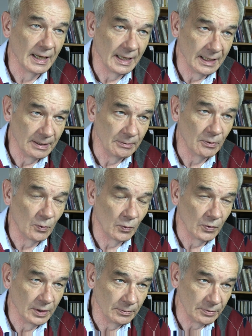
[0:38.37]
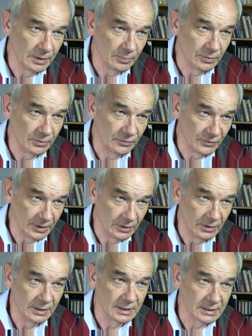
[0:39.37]
and wherein people
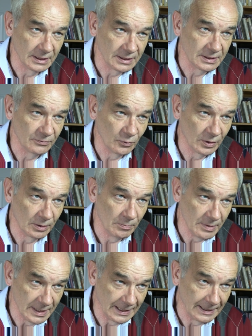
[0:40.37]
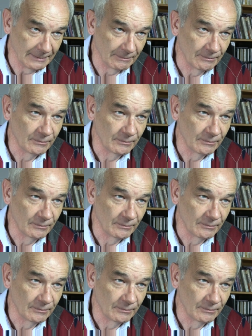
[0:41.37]
feel a sense of well-being.